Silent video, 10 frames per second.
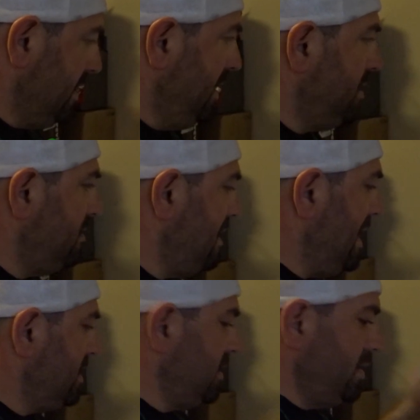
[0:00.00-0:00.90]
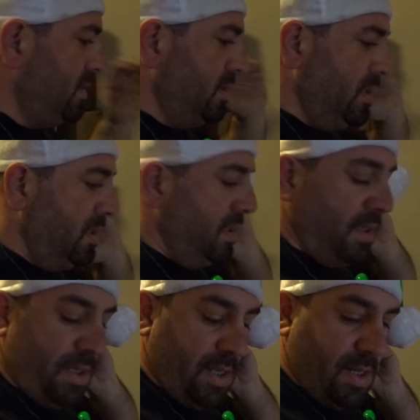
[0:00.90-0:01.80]
the Nutcracker.
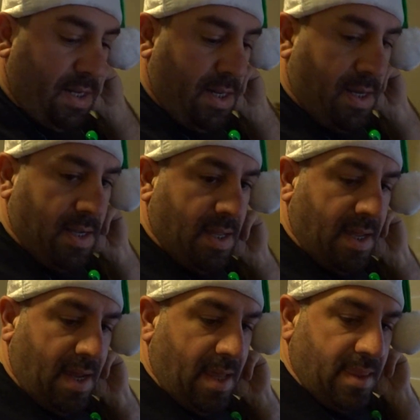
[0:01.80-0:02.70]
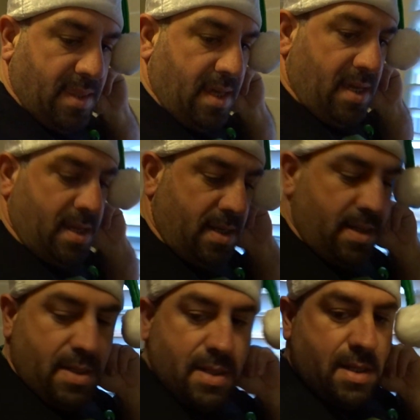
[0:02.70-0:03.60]
And
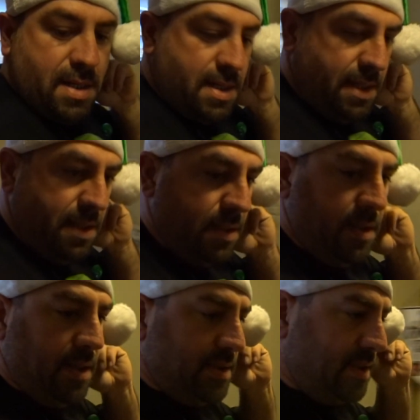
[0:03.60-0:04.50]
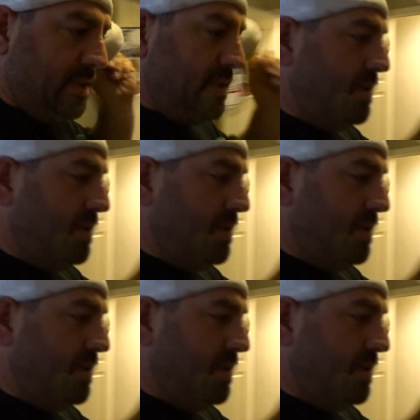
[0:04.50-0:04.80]
then I got